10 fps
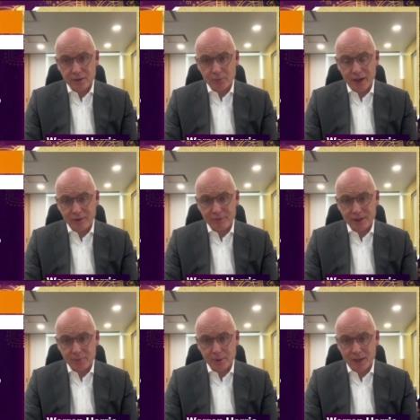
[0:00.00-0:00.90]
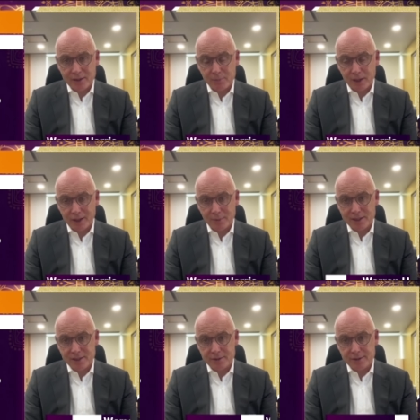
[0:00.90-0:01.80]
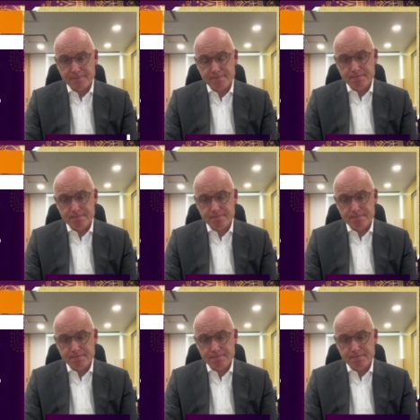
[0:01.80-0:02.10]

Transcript: that we have in the momentum behind the business.